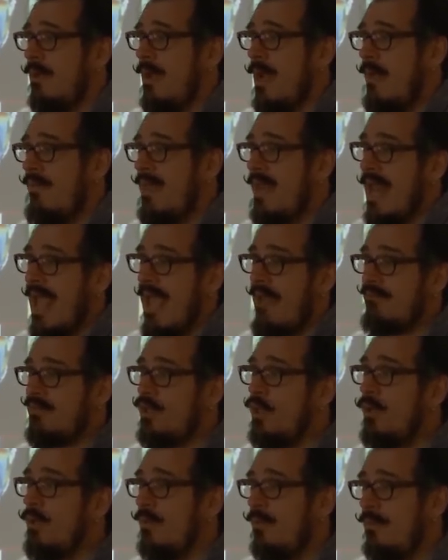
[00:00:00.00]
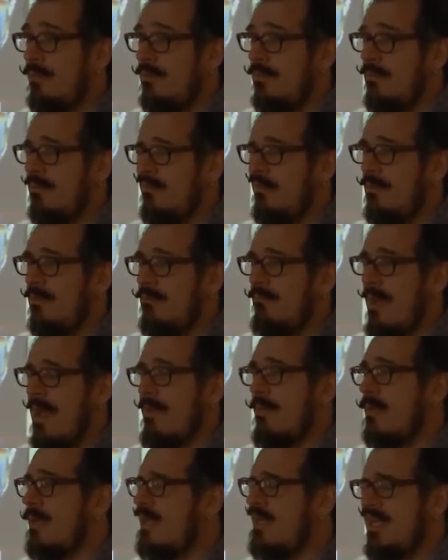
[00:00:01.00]
and then I have 2,
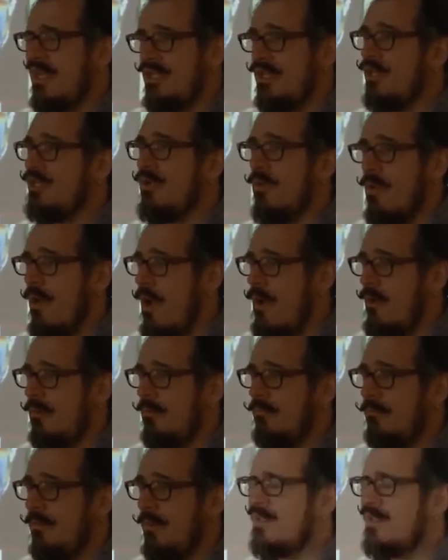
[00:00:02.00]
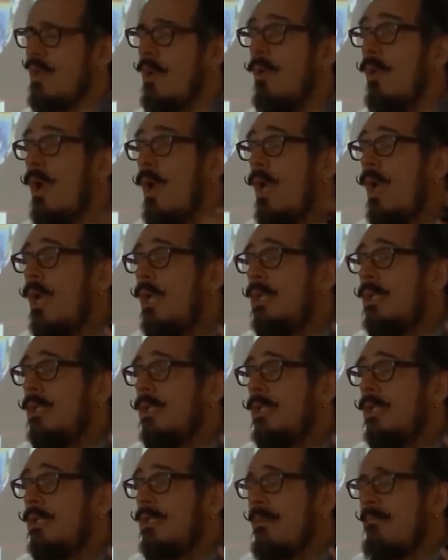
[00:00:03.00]
my conditions are wrong. So
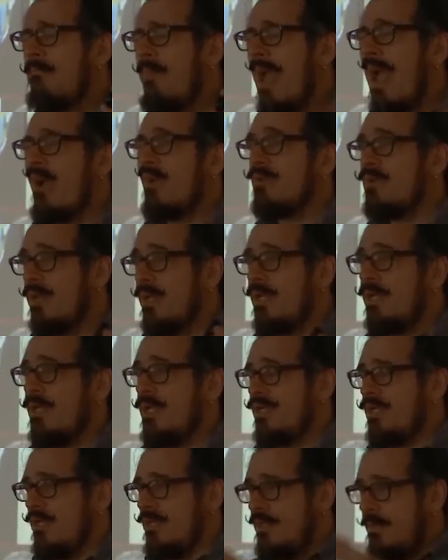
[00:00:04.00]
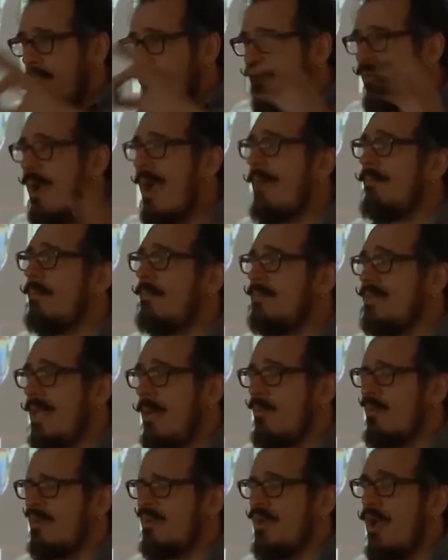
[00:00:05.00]
the boundary conditions, the problems
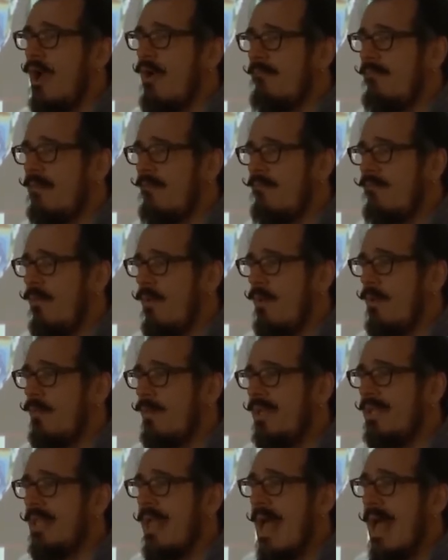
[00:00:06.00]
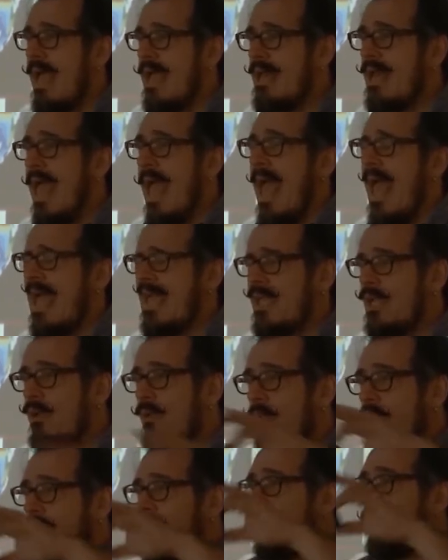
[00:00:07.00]
that we're solving for, rely on
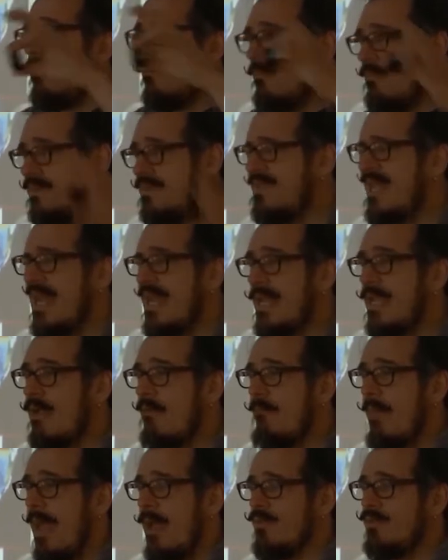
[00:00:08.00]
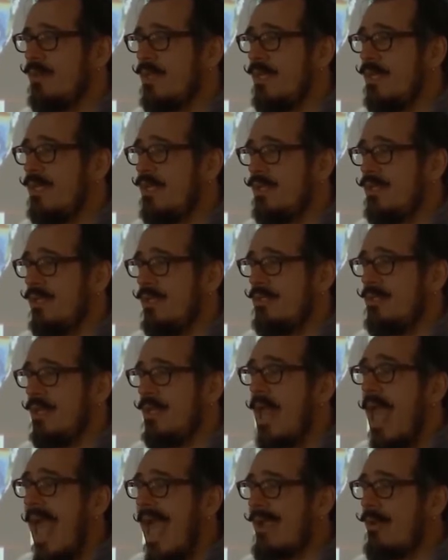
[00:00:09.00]
accurate setting of boundary conditions
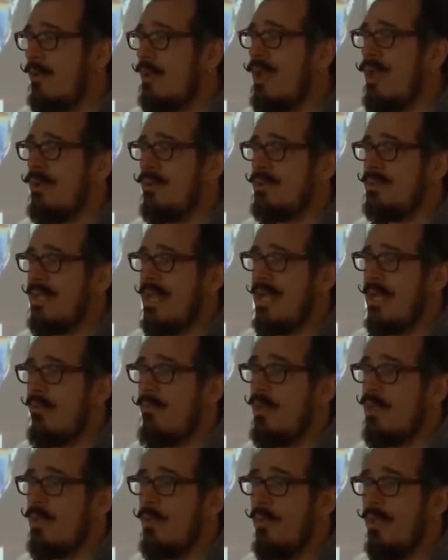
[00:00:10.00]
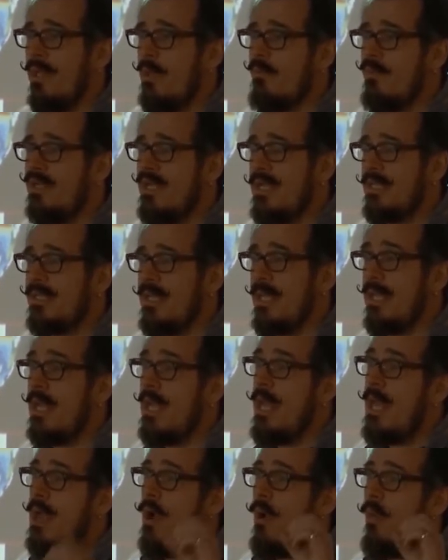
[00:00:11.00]
and accurate understanding of what you're really predicting.
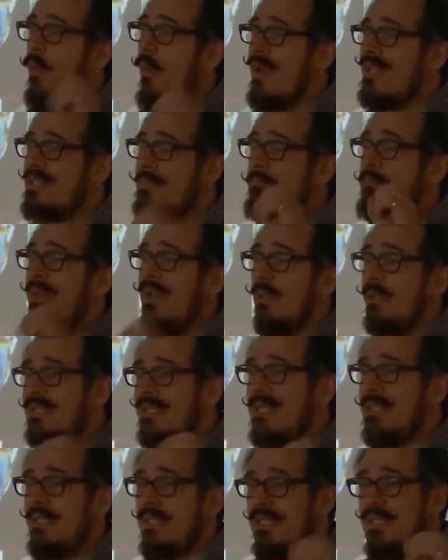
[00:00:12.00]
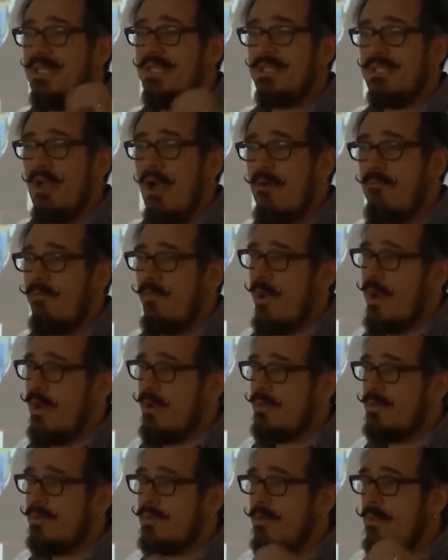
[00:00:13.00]
What's built into these
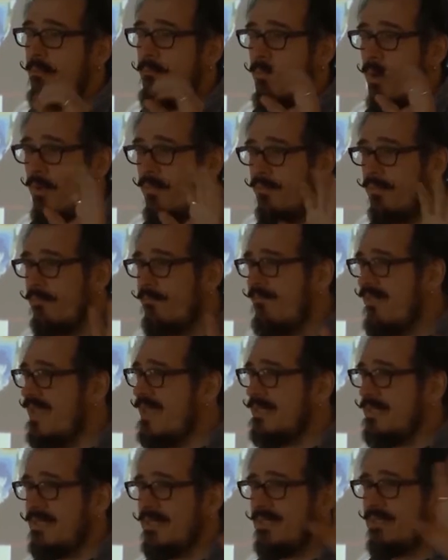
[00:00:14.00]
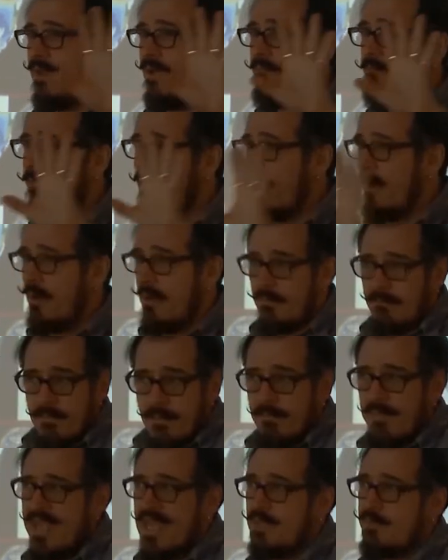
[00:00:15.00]
softwares, both Fias's software and
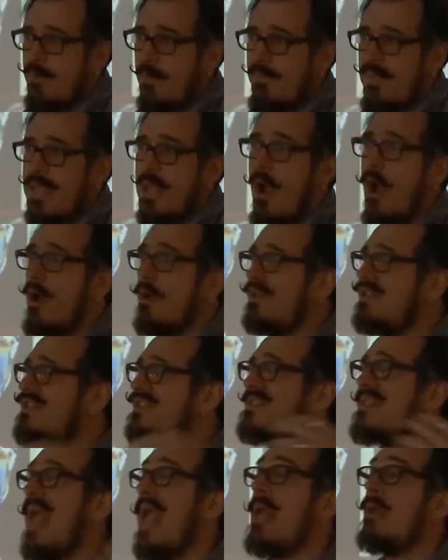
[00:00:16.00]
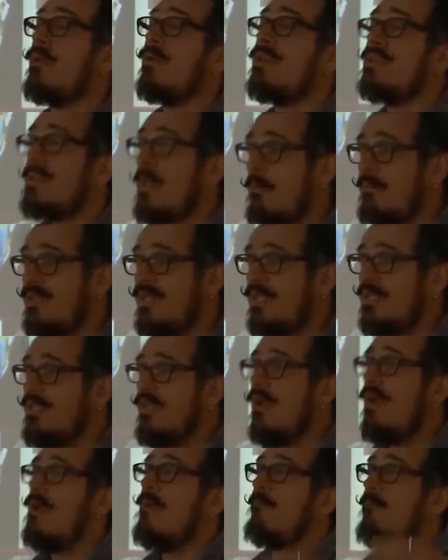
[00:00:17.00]
the PHPP, are standard
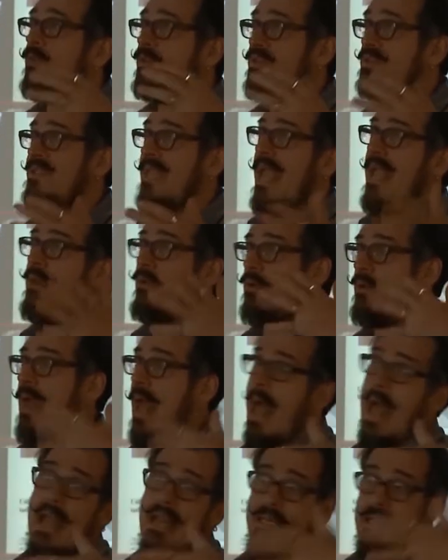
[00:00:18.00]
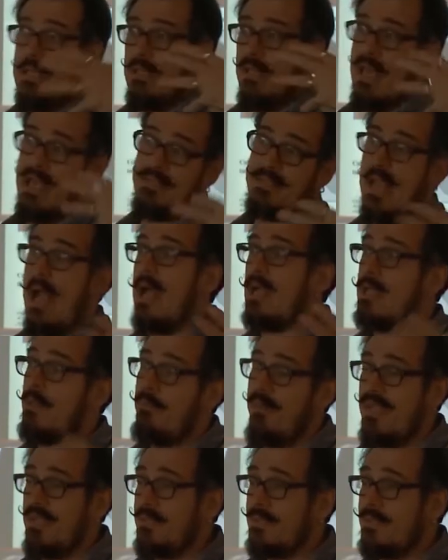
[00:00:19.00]
assumptions for standard idealized
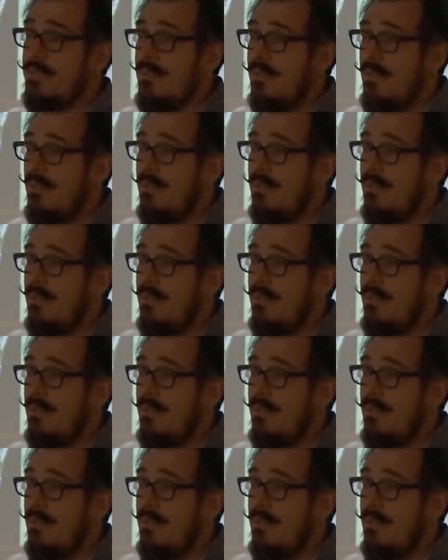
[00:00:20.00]
occupants.